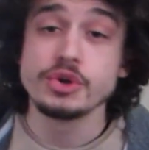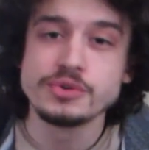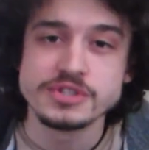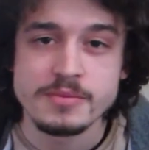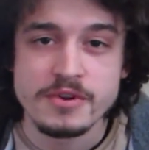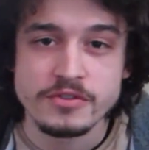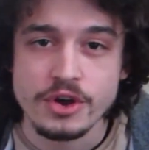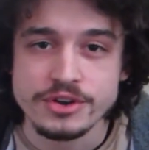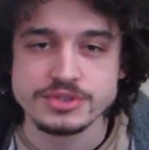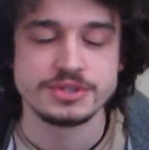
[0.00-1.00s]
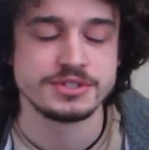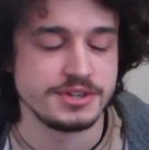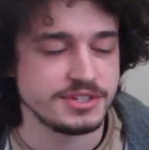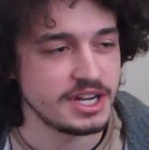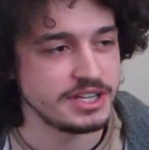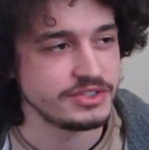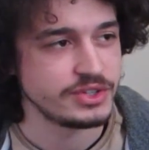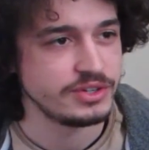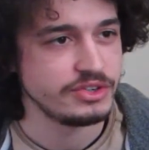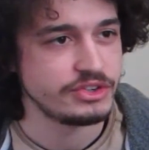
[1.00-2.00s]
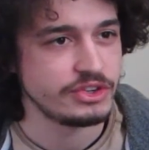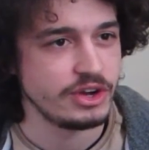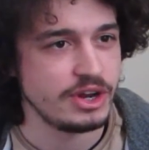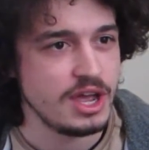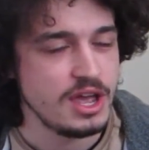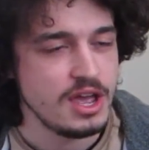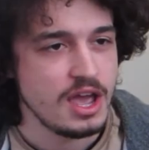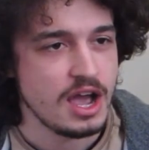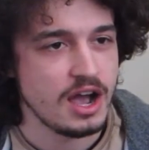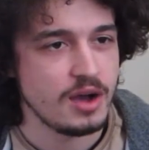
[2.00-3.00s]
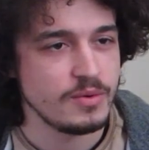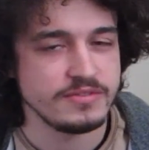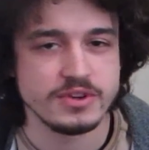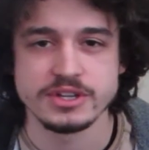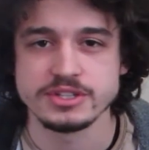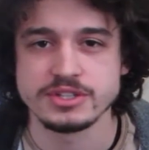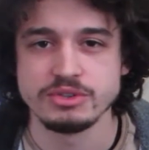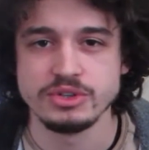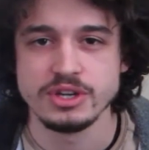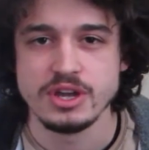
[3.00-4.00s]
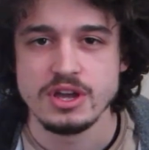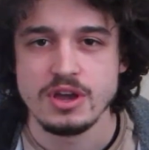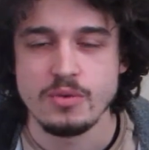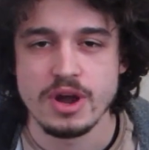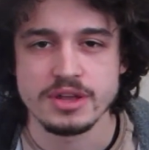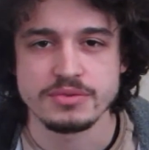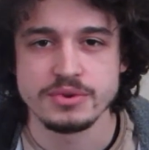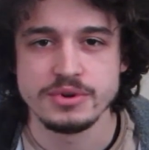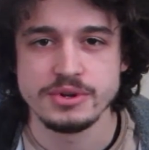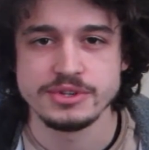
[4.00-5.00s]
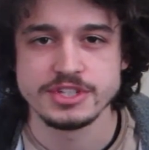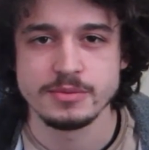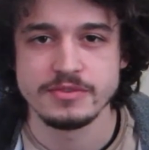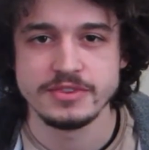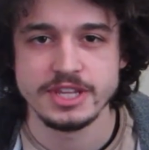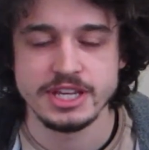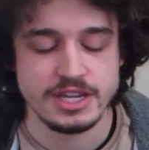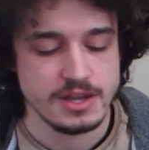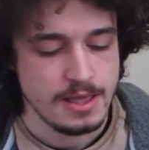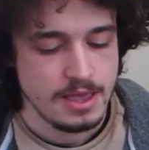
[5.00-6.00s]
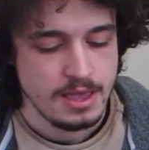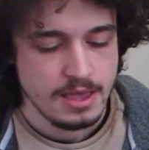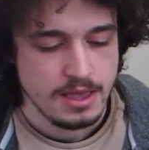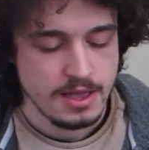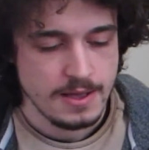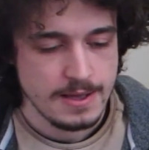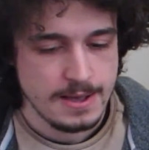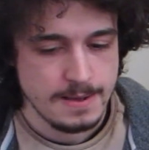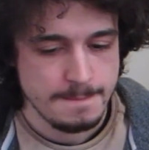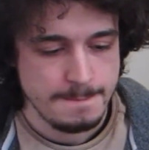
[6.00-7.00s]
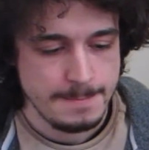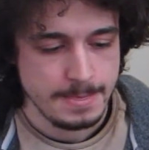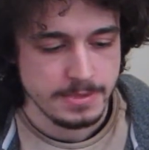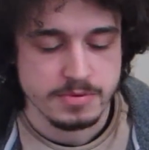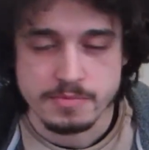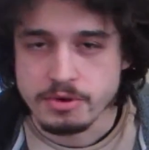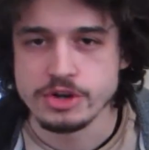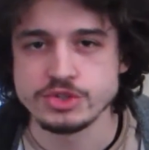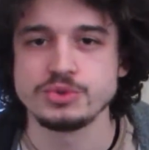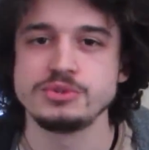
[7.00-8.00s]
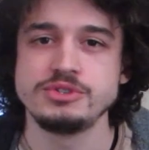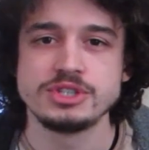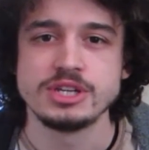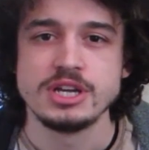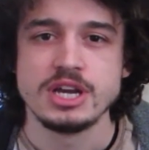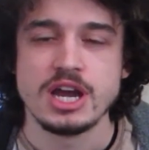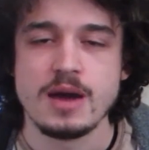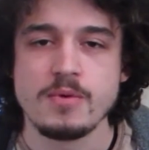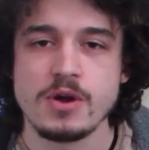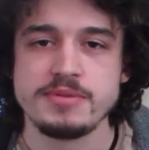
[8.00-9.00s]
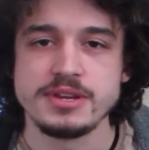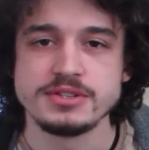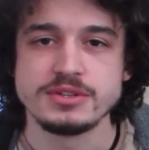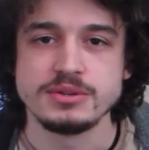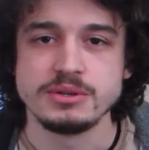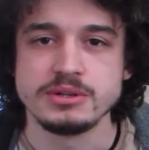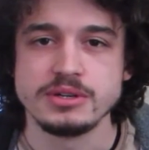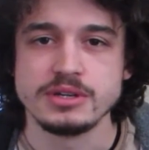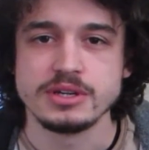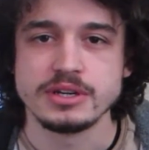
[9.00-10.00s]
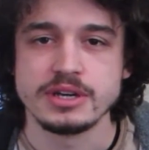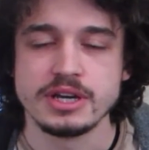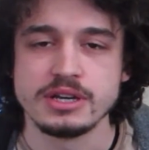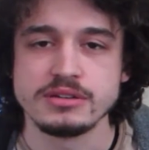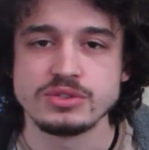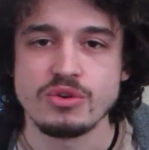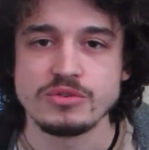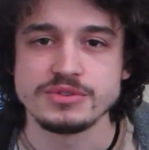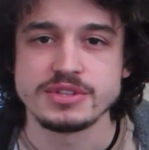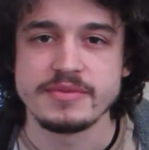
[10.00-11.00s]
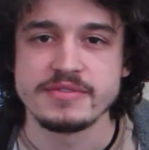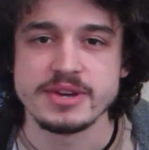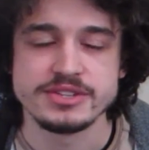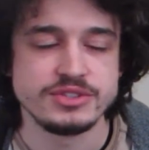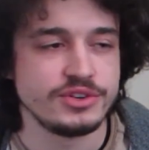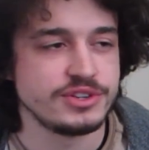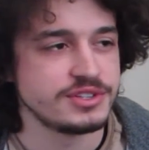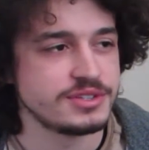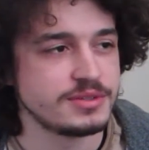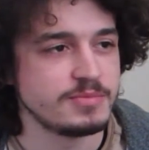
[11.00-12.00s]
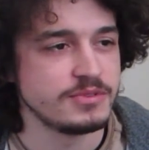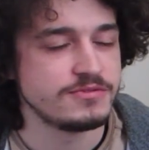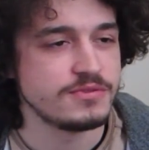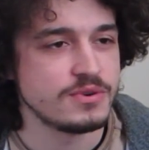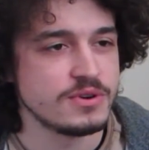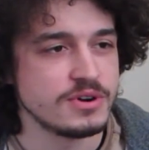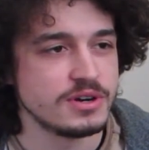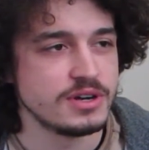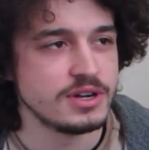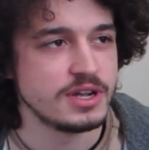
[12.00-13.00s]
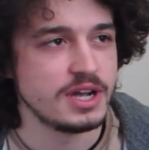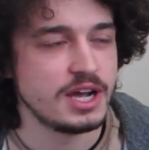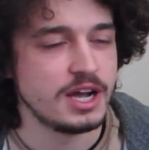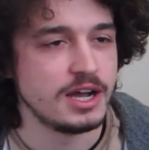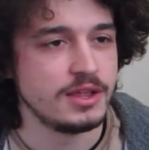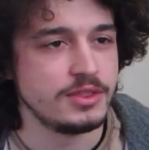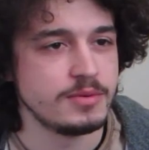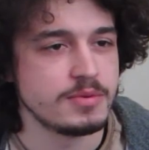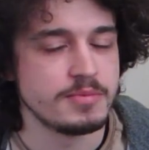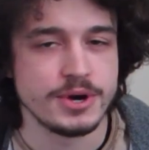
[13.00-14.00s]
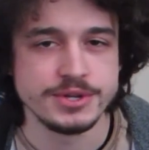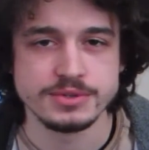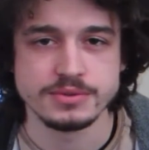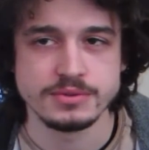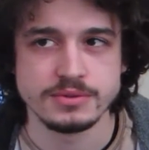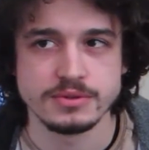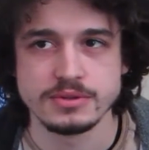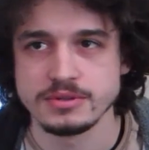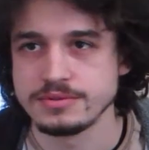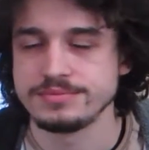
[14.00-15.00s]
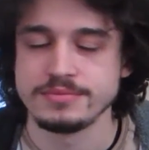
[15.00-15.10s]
Google Summer of Code is also starting soon, so we've got to work through some of the proposals. I'm hoping to talk with some of my students before the proposal,